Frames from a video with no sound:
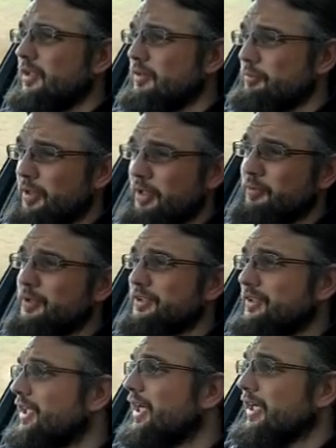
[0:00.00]
Compared with the
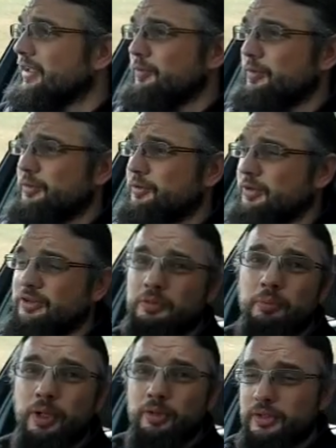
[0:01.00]
CX, which was at the
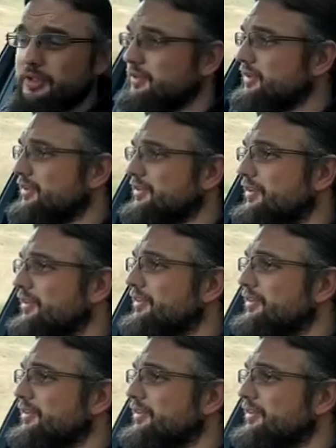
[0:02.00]
bonkers and so.